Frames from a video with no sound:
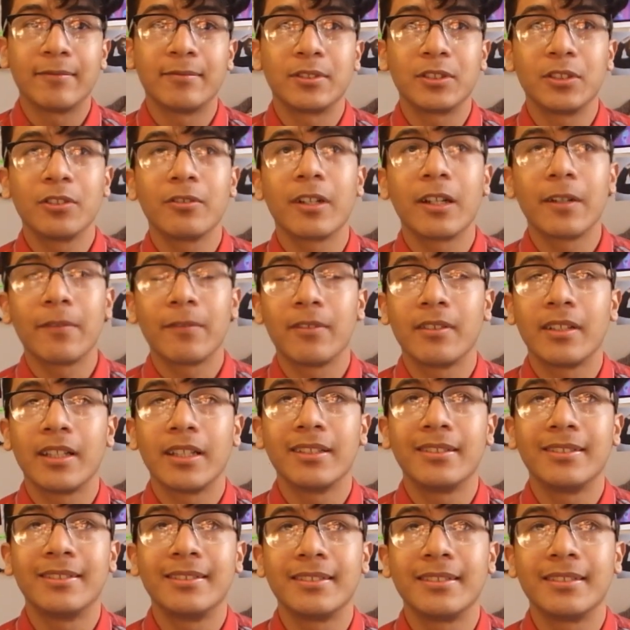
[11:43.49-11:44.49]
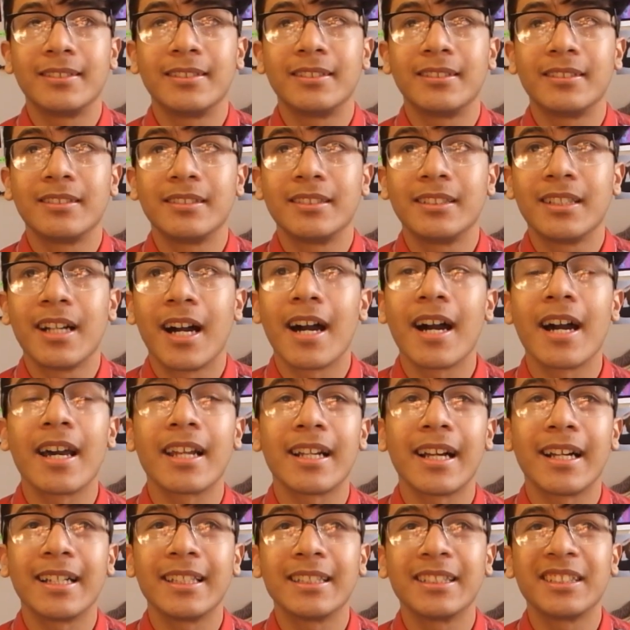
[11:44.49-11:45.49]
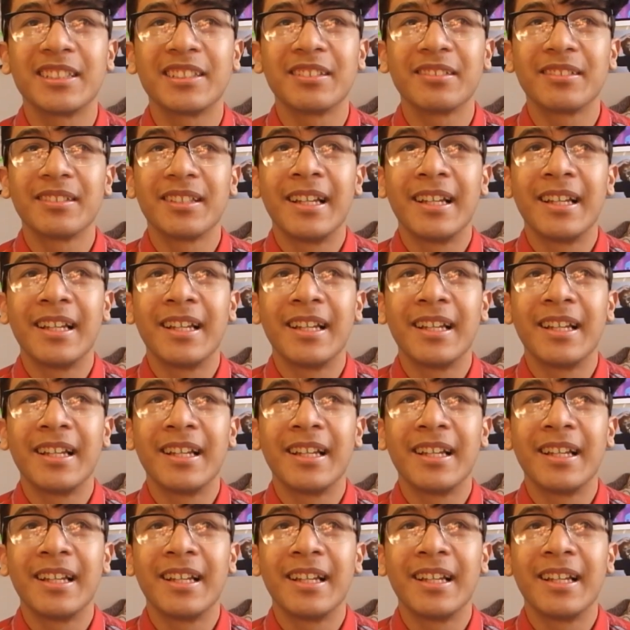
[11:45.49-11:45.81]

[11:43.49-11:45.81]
I'm so grateful that God has